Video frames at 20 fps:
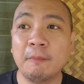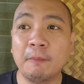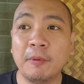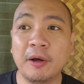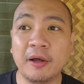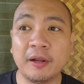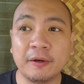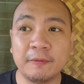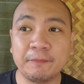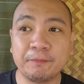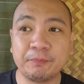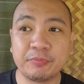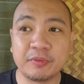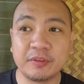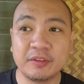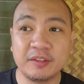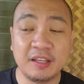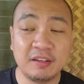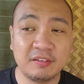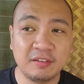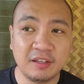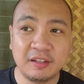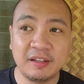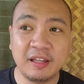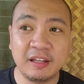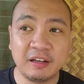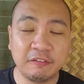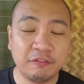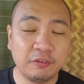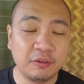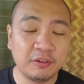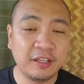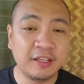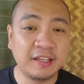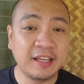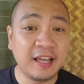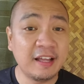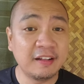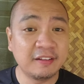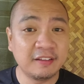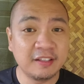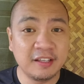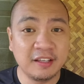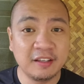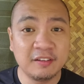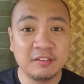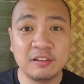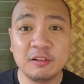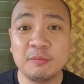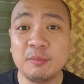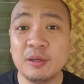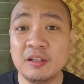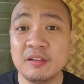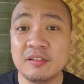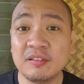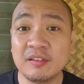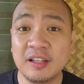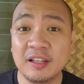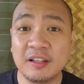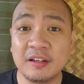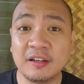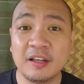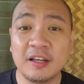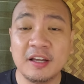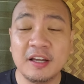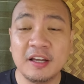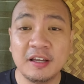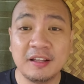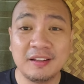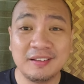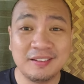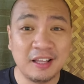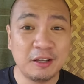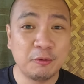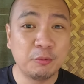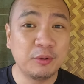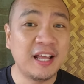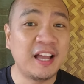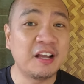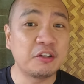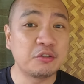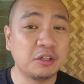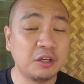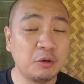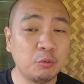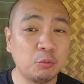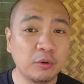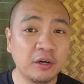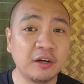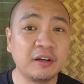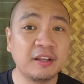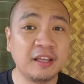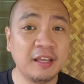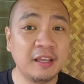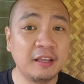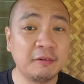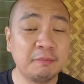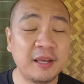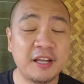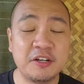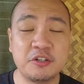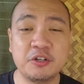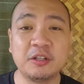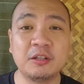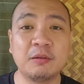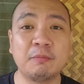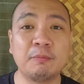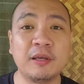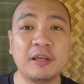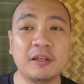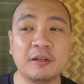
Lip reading: But they say that if you take antihistamines, then they could actually work in managing the